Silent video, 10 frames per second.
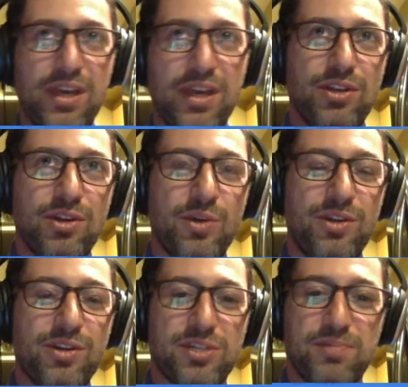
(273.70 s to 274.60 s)

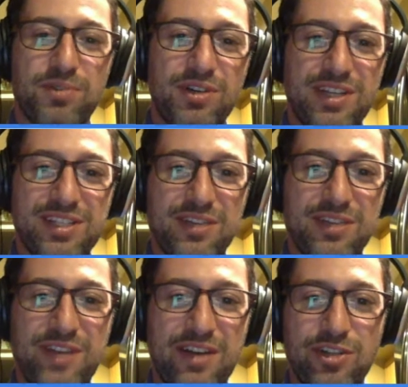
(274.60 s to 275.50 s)
you're exploring that
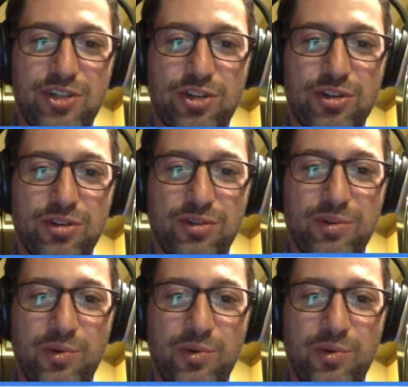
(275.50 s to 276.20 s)
self-doubt in the journal,